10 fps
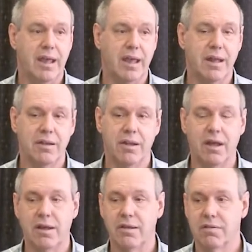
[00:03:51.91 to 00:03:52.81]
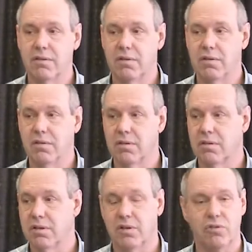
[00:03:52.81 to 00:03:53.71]
and uh, uh,
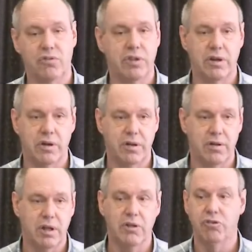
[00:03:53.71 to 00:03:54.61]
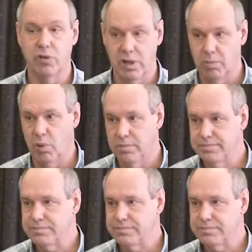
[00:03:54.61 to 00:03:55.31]
considered untreatable.